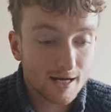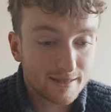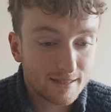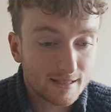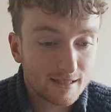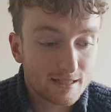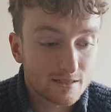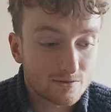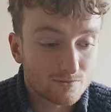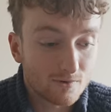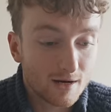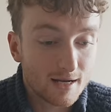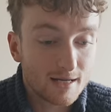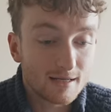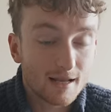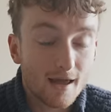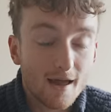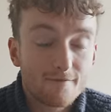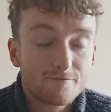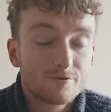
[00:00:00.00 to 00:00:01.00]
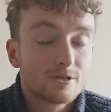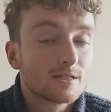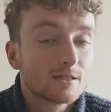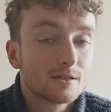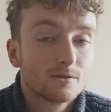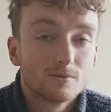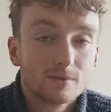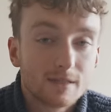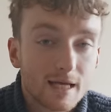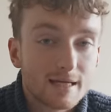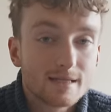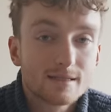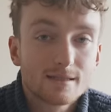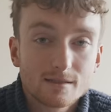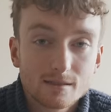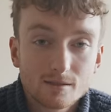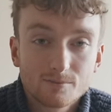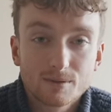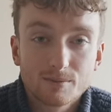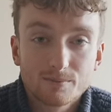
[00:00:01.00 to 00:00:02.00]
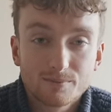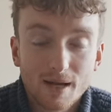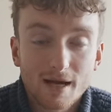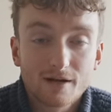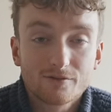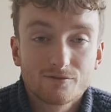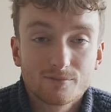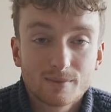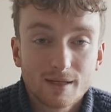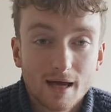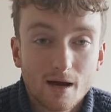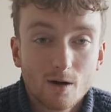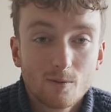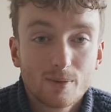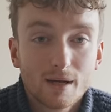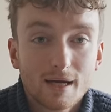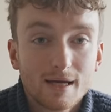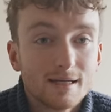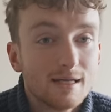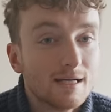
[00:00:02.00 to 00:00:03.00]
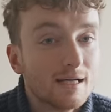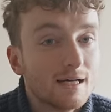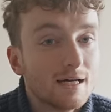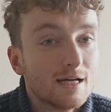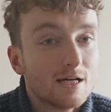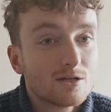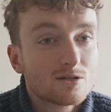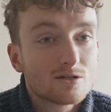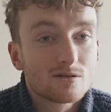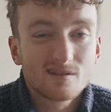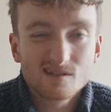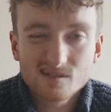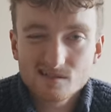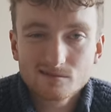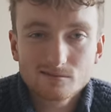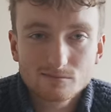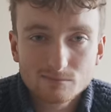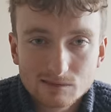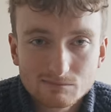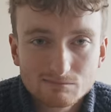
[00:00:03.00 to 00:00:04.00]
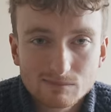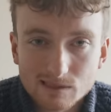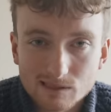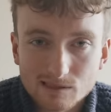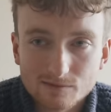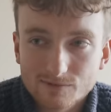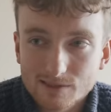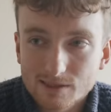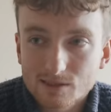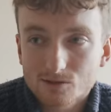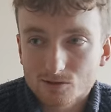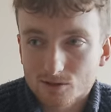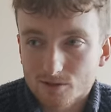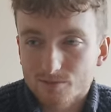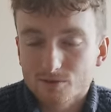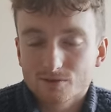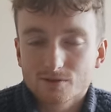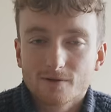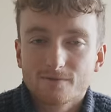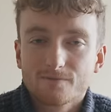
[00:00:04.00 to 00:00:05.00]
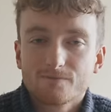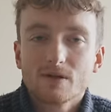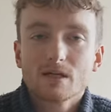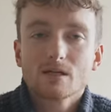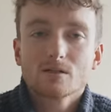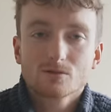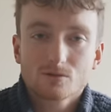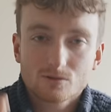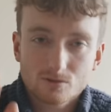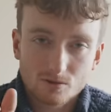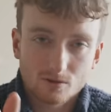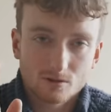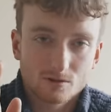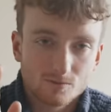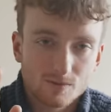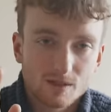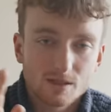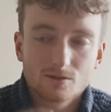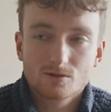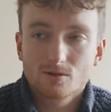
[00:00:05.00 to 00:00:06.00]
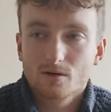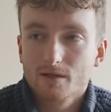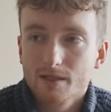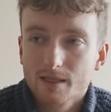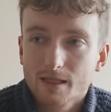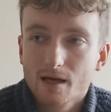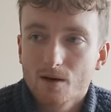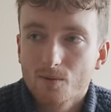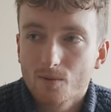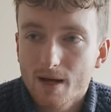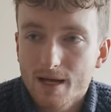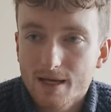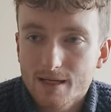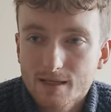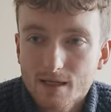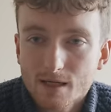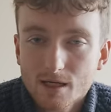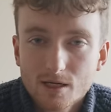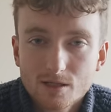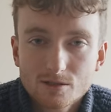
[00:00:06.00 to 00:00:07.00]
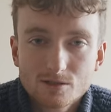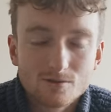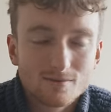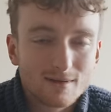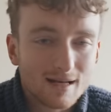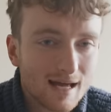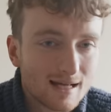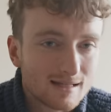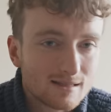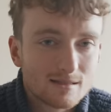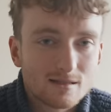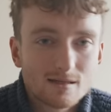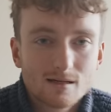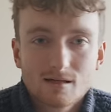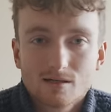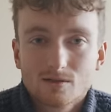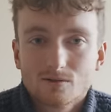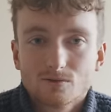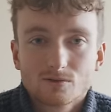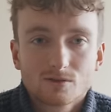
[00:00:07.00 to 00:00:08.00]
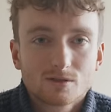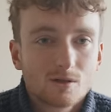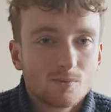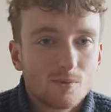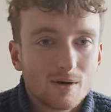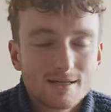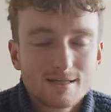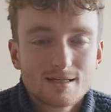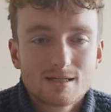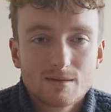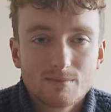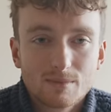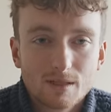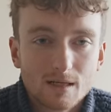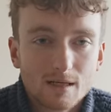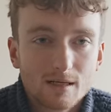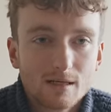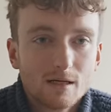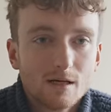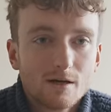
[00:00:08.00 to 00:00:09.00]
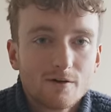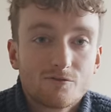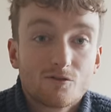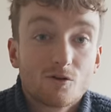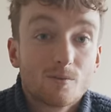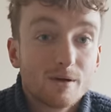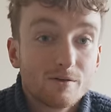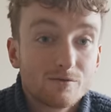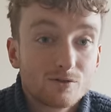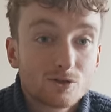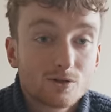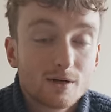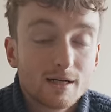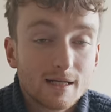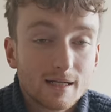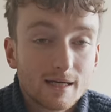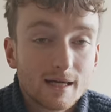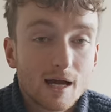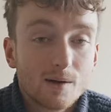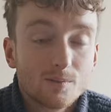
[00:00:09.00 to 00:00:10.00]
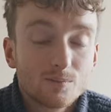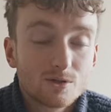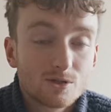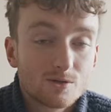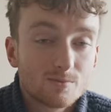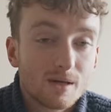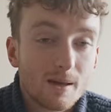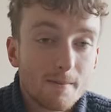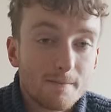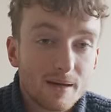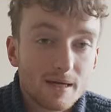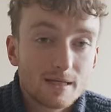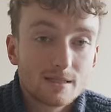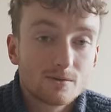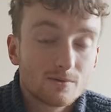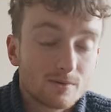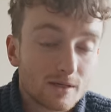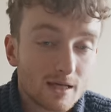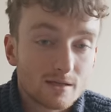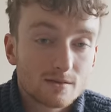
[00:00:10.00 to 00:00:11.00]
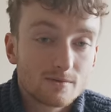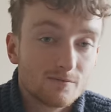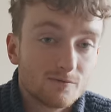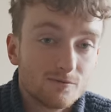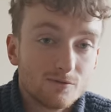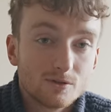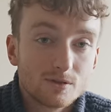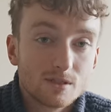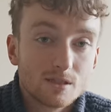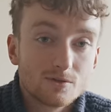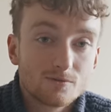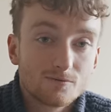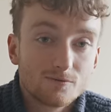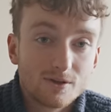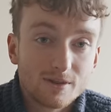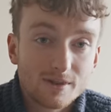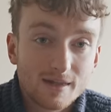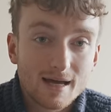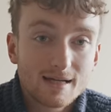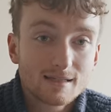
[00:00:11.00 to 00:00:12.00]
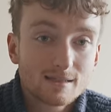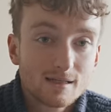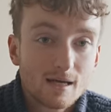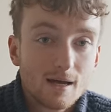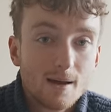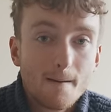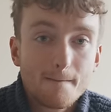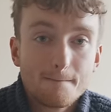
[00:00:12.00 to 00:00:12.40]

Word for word: I think it's rained every single day since I've been back from Calpe, so that's not been massively enjoyable. So fingers crossed we can try and get away to Lanza or somewhere similar for a bit of a training camp, which would be amazing. We'll get some footage for that.